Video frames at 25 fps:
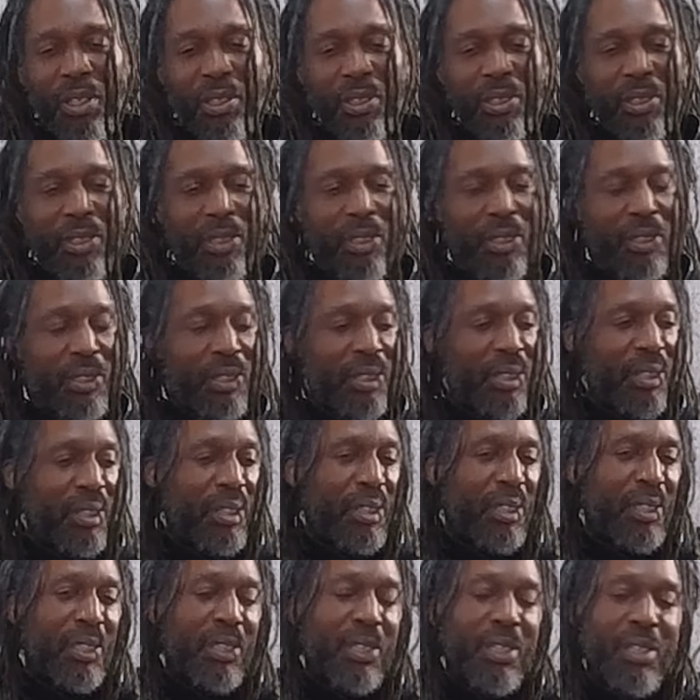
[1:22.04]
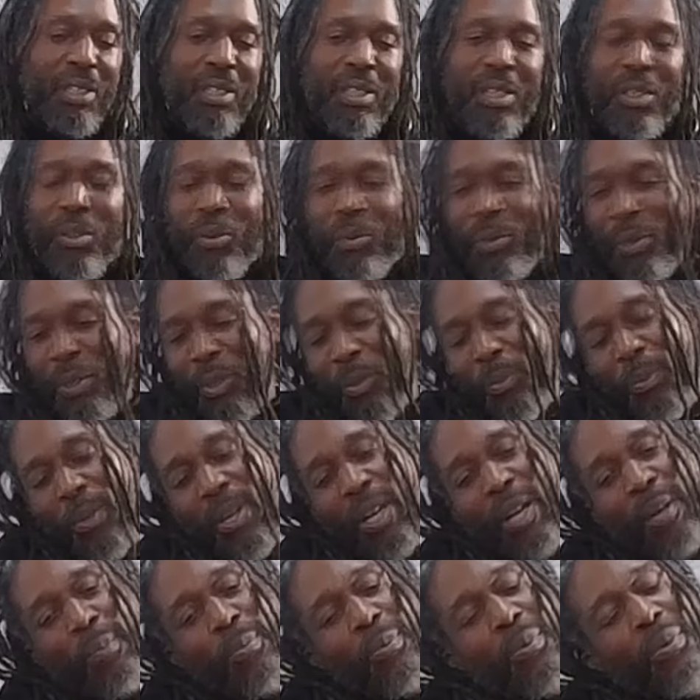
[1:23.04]
Carson. A real
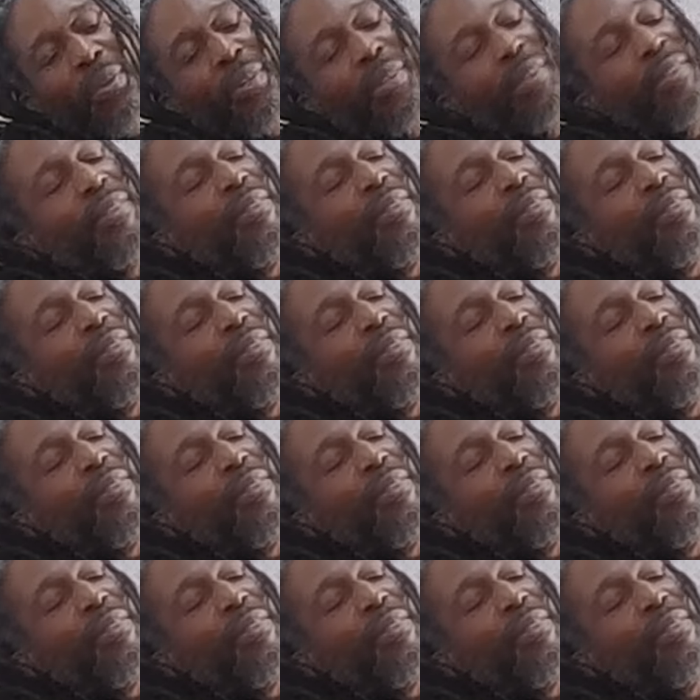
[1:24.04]
black boy.